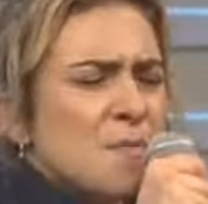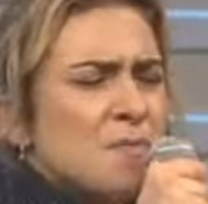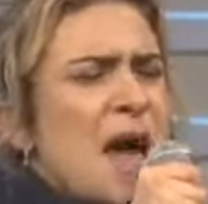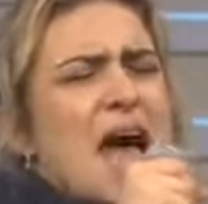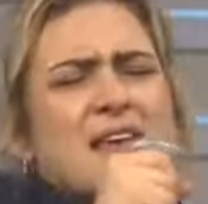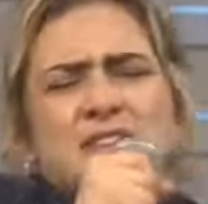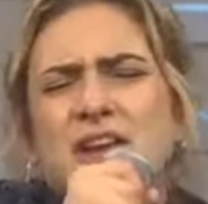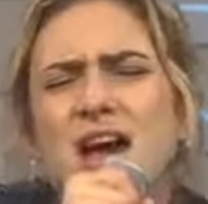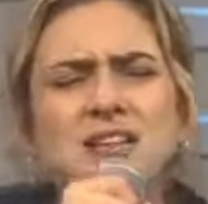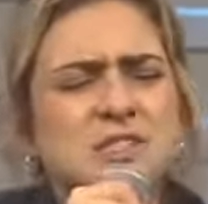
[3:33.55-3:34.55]
bathed
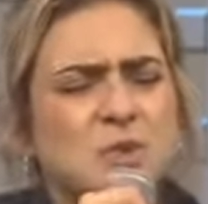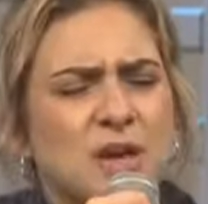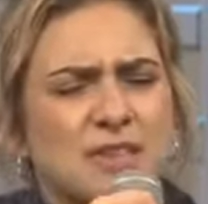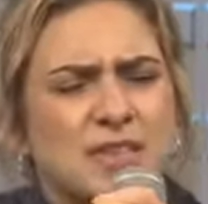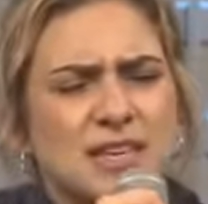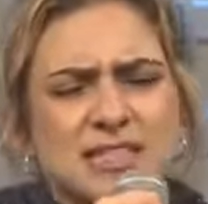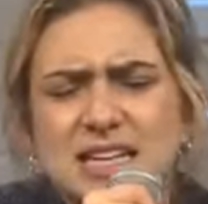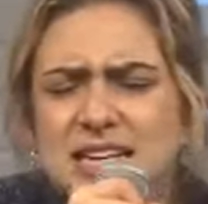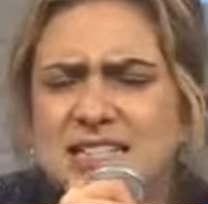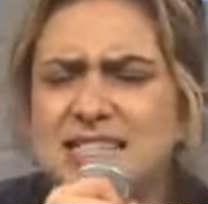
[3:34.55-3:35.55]
us with its
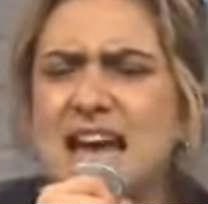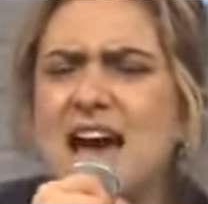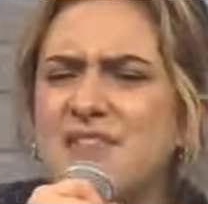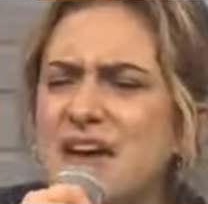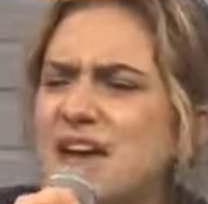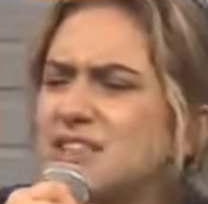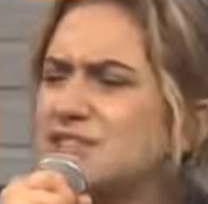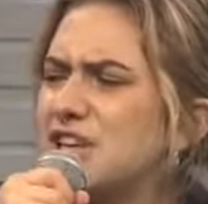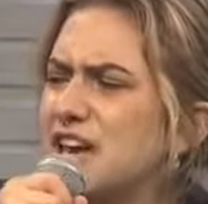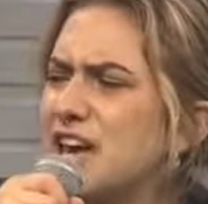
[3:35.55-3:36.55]
savage
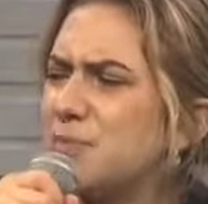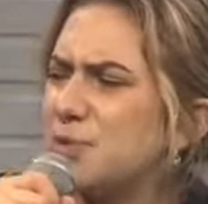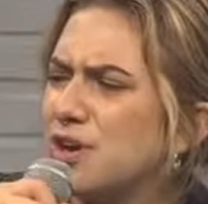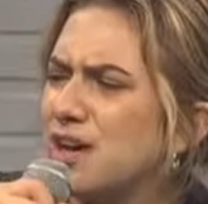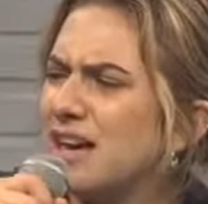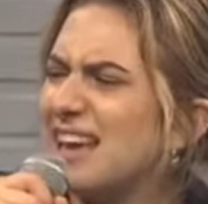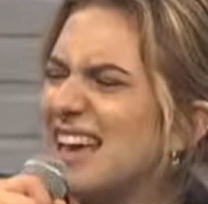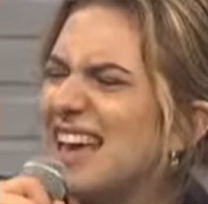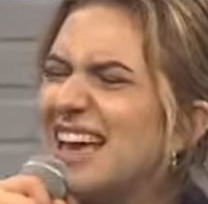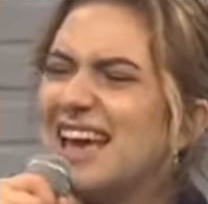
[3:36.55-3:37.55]

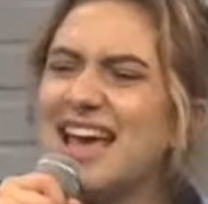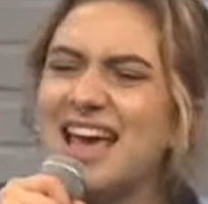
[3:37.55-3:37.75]
debris.